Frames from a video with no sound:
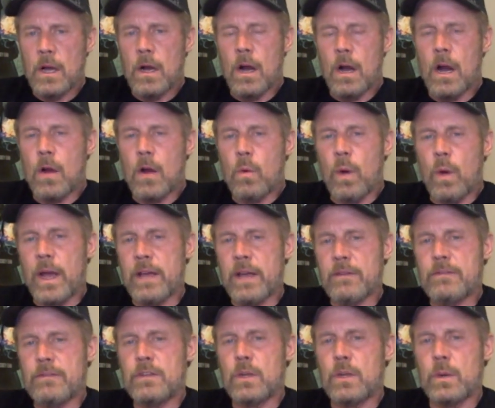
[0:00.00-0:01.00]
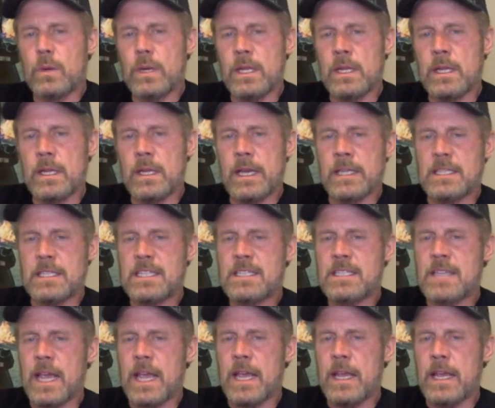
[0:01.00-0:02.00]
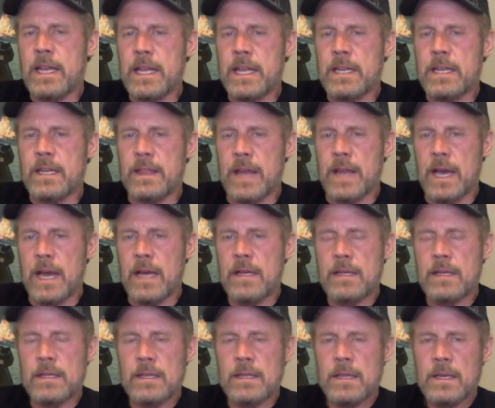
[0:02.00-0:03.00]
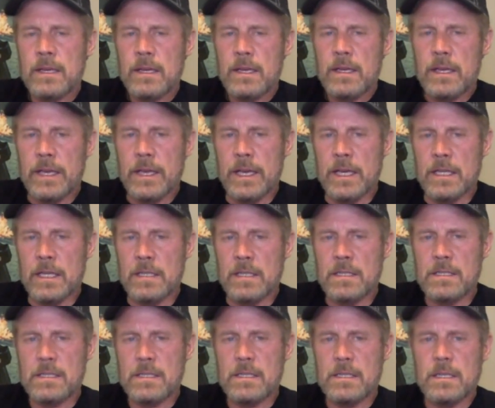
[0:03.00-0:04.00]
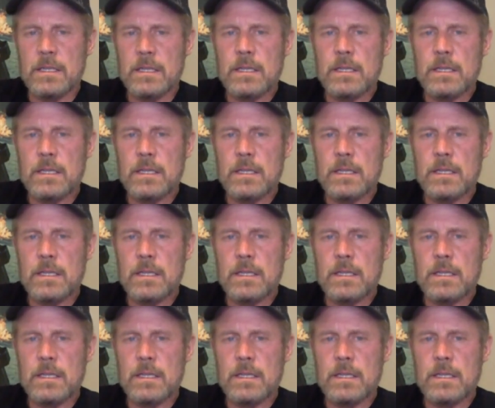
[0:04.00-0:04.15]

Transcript: our way of doing and staying into that is